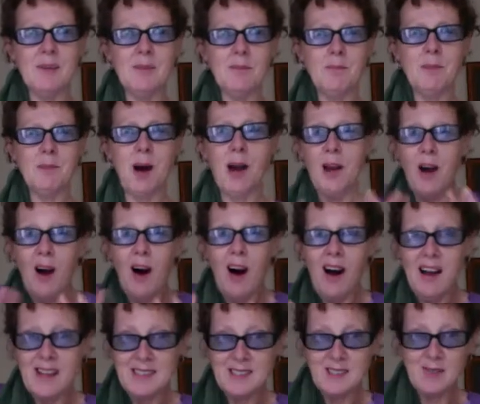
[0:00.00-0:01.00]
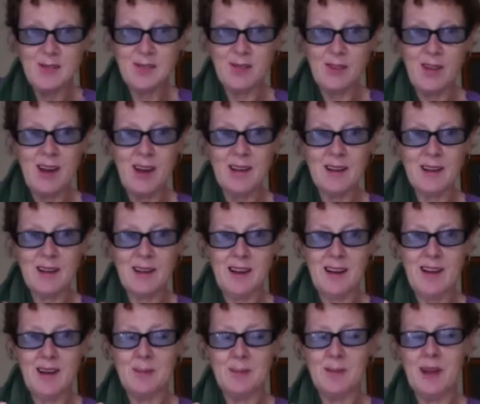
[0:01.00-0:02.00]
my eyes, if you like,
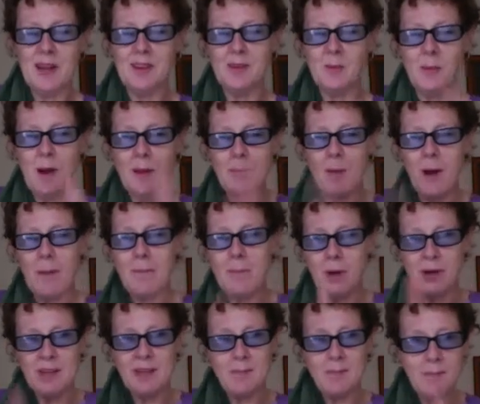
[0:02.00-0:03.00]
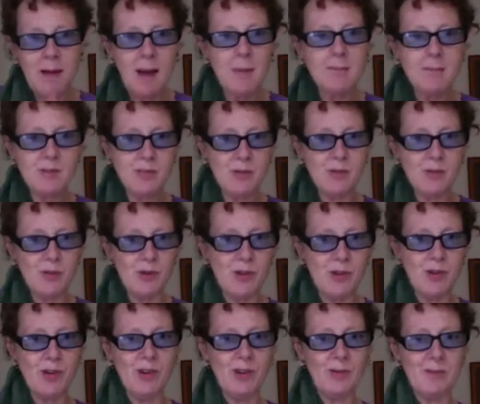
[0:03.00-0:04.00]
and the way my body maps a
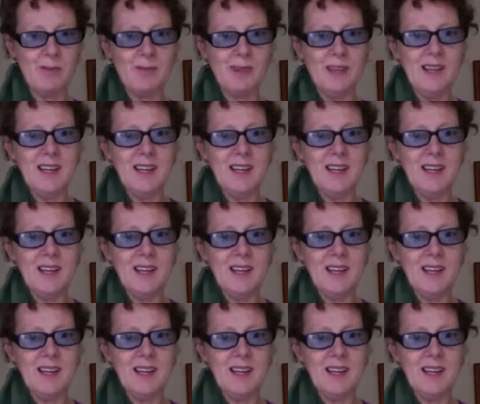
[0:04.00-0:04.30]
room